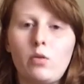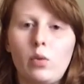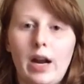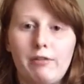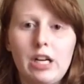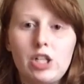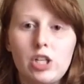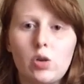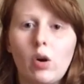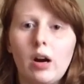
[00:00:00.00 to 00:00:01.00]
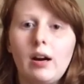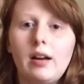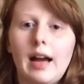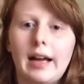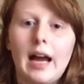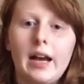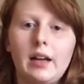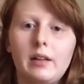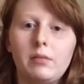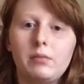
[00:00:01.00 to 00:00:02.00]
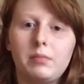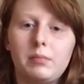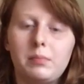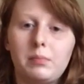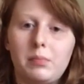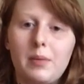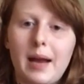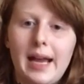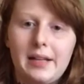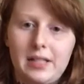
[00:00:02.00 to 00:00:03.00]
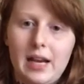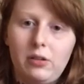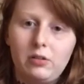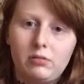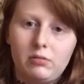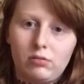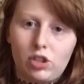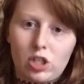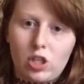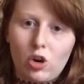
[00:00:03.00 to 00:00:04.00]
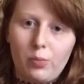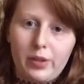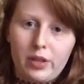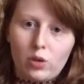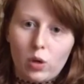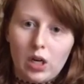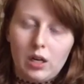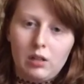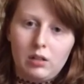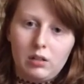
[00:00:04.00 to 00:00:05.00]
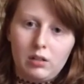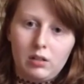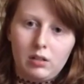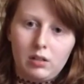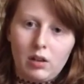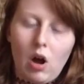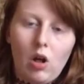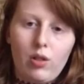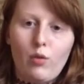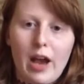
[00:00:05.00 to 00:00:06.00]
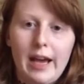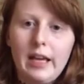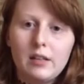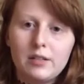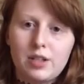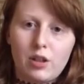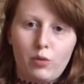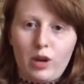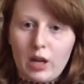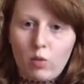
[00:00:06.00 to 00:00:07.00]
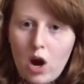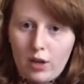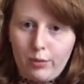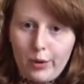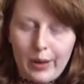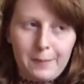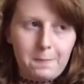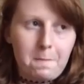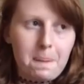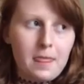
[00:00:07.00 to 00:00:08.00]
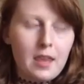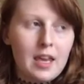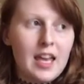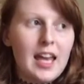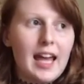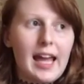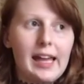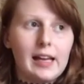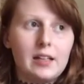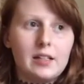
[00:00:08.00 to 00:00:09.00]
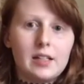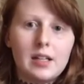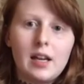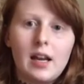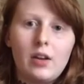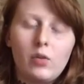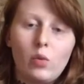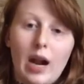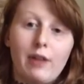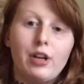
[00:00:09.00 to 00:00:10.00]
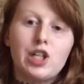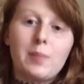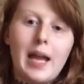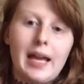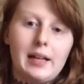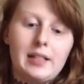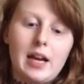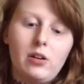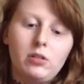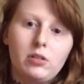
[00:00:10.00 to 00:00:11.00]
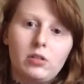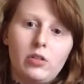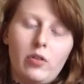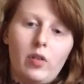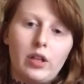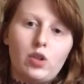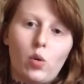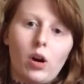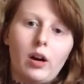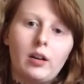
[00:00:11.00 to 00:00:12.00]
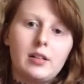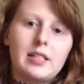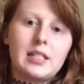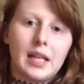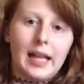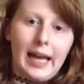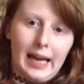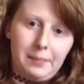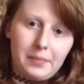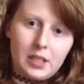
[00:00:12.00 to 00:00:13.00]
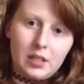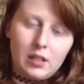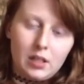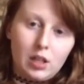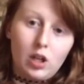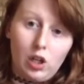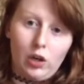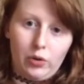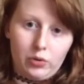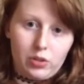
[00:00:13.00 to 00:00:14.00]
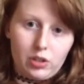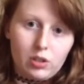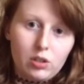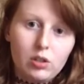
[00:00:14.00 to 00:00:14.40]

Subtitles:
when I reached the door, I kind of put my hands out just to open the door all the way so that we could walk through it. And when I reached my hands out, the door slammed closed